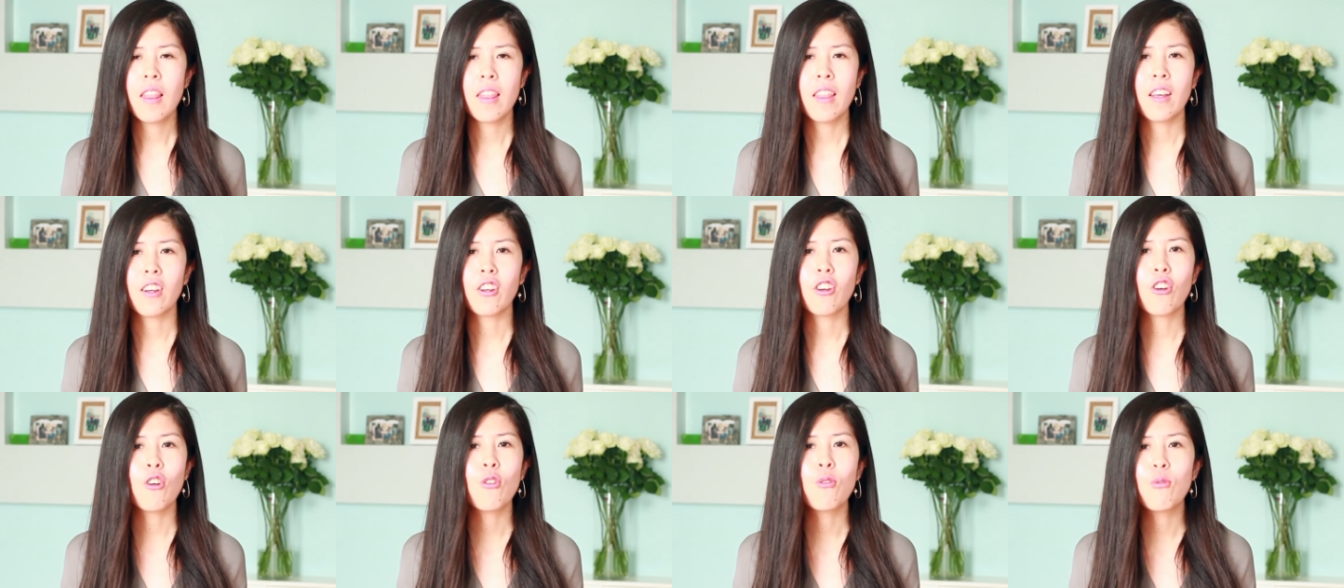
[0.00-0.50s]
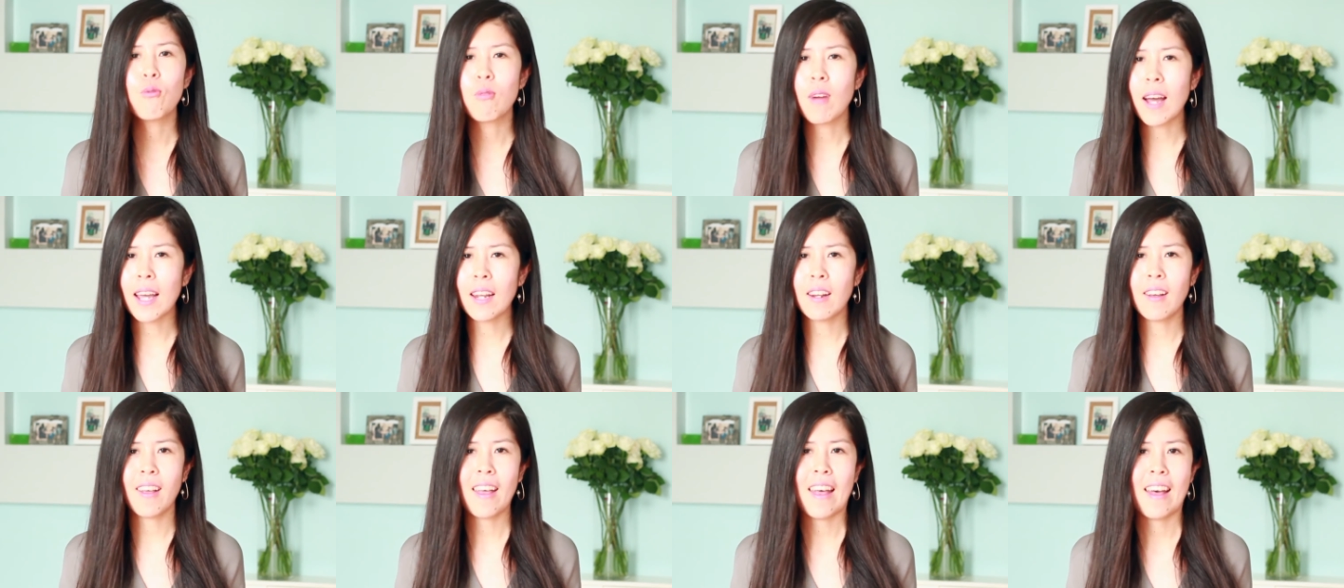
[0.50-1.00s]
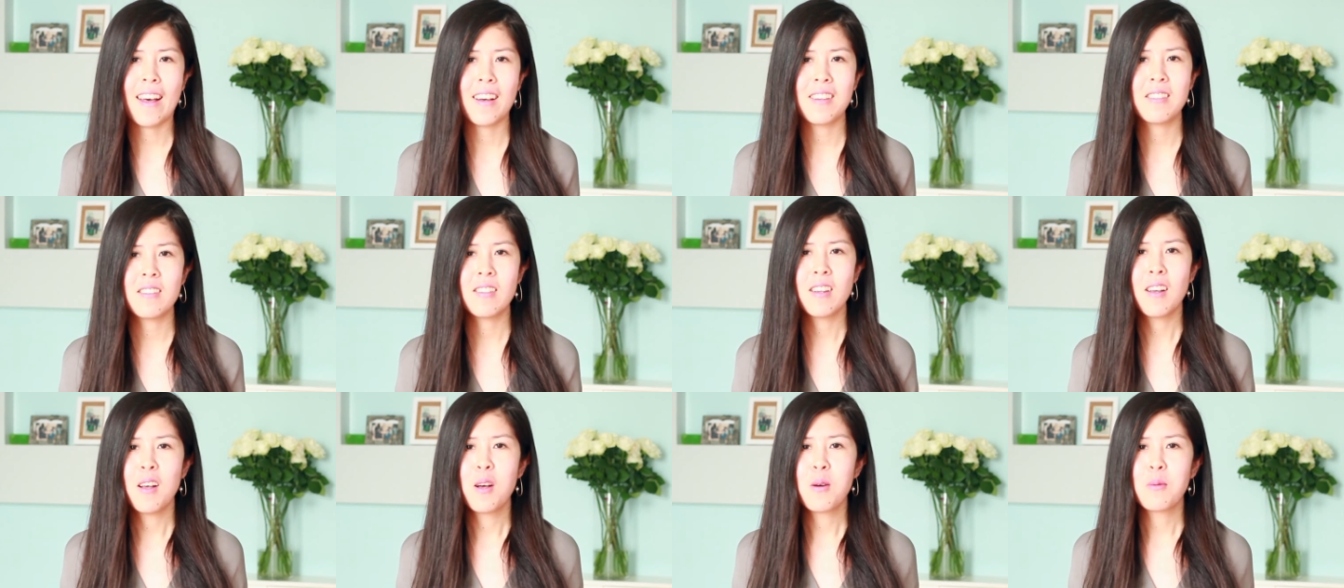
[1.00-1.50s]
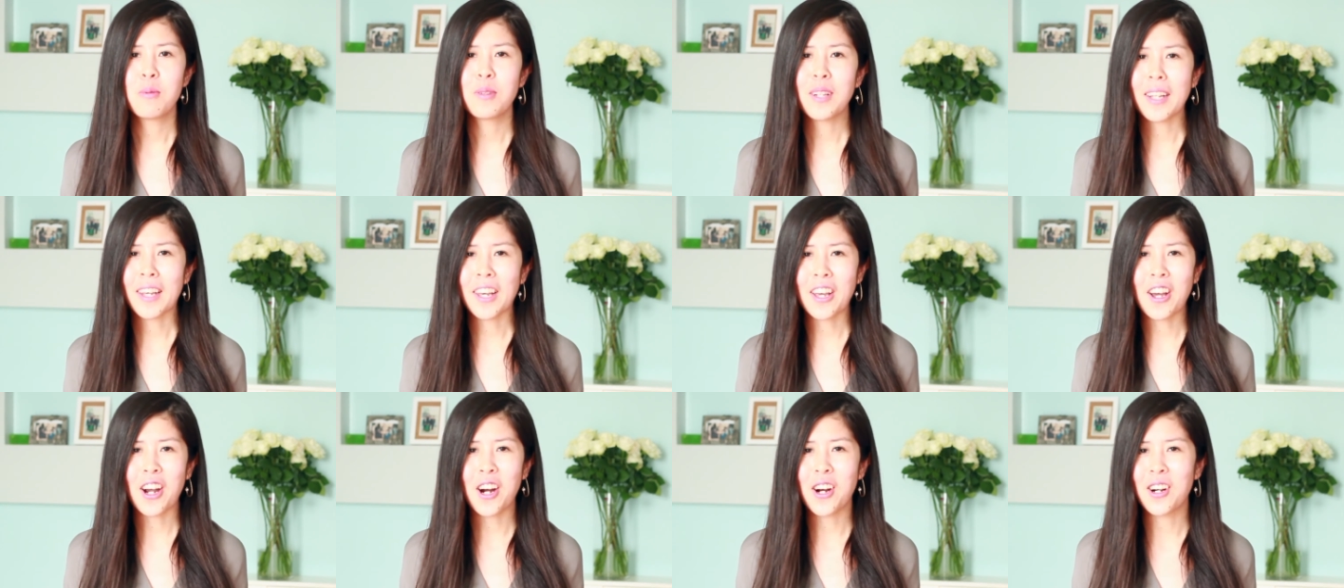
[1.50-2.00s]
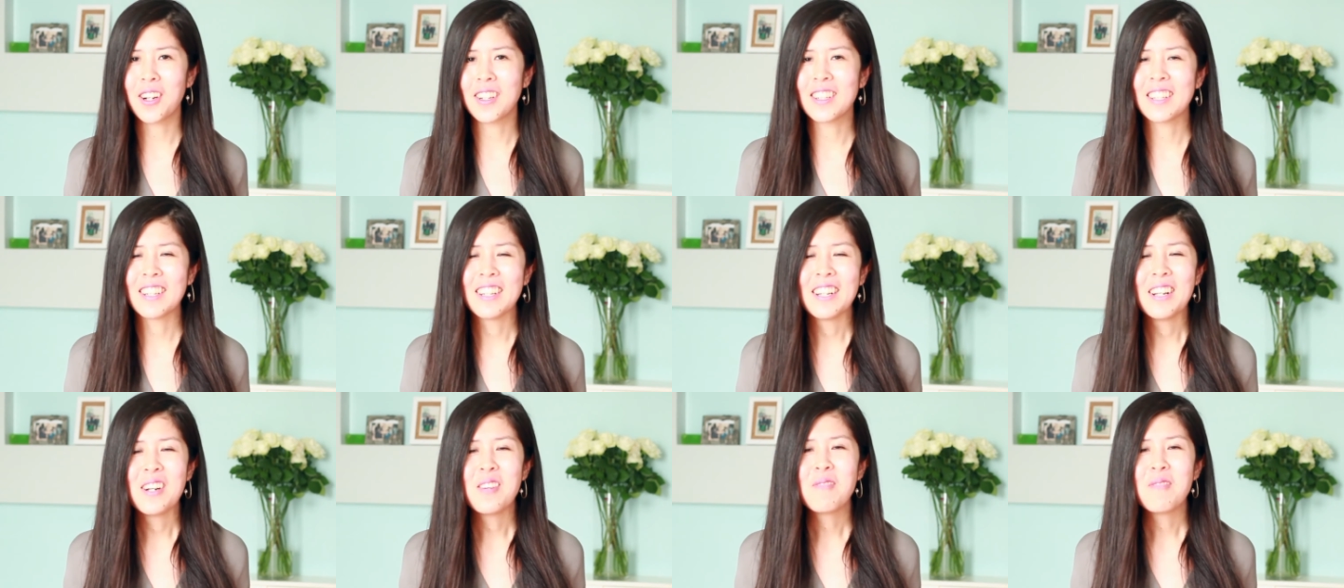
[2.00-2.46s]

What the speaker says: then go right ahead. Play hard.